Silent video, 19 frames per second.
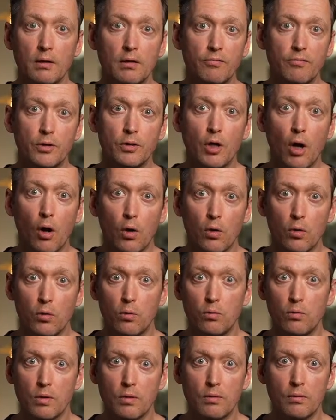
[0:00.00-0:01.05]
If you go
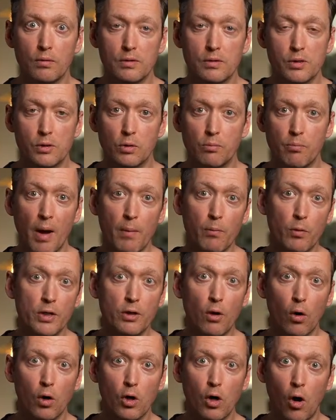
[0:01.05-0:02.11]
to
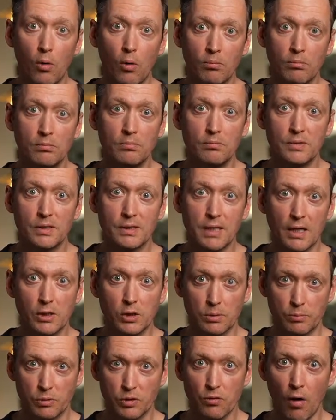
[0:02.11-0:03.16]

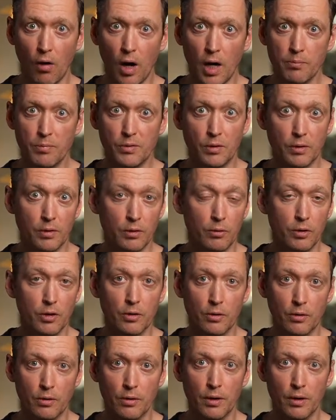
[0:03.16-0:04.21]
memory.com/subscribe, you
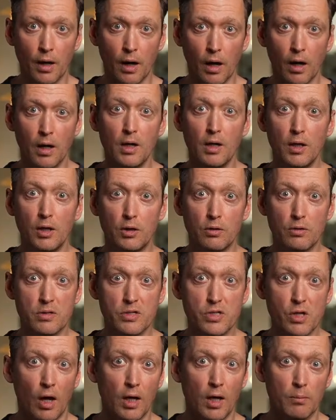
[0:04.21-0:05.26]
can
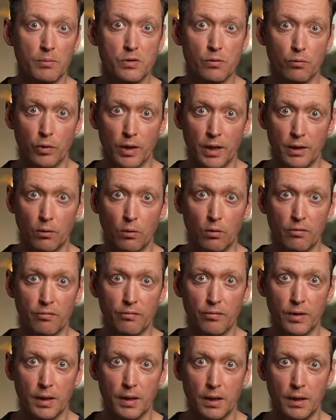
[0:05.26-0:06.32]
sign up to read all of
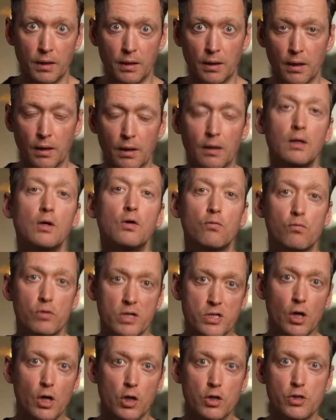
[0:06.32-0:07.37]
the
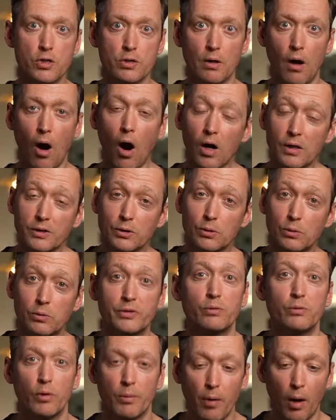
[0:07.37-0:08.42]
research articles
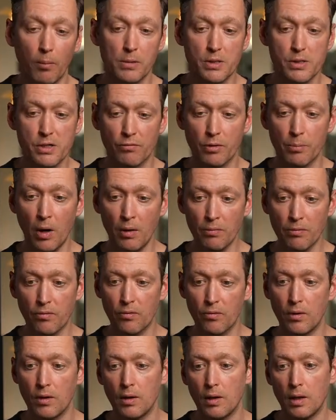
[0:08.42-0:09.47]
that we publish every month.
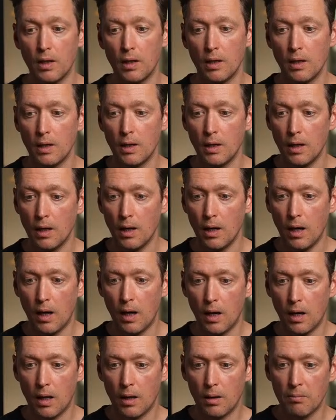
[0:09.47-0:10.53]

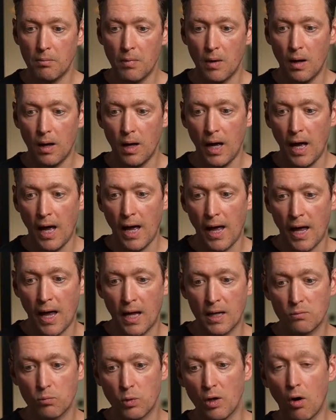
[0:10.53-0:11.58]

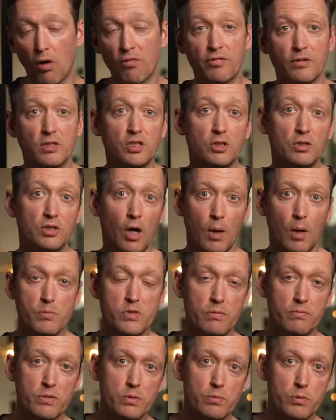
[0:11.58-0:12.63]
And we offer 2 types
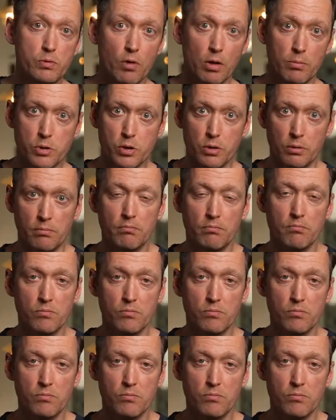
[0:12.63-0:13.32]
of subscription.